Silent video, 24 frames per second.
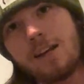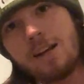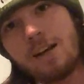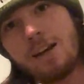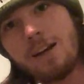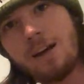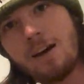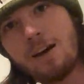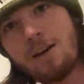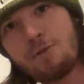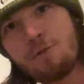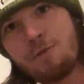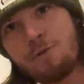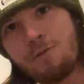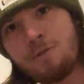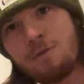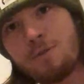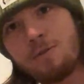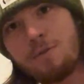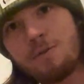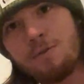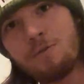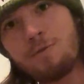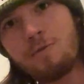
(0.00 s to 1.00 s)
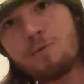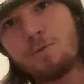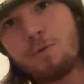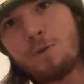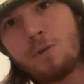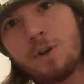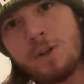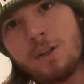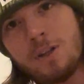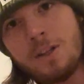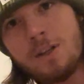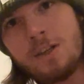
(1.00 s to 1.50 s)
AF
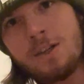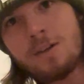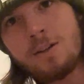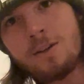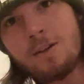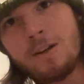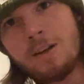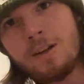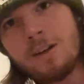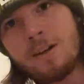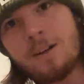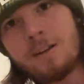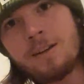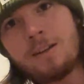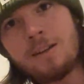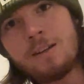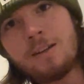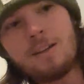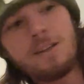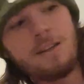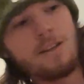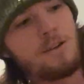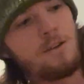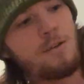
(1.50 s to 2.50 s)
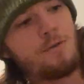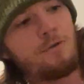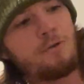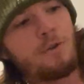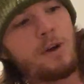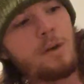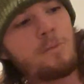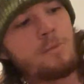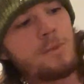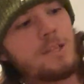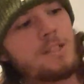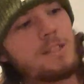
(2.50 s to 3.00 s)
40-liter
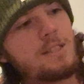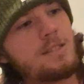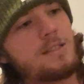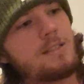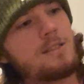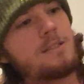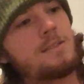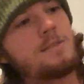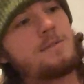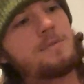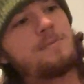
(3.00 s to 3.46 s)
frameless.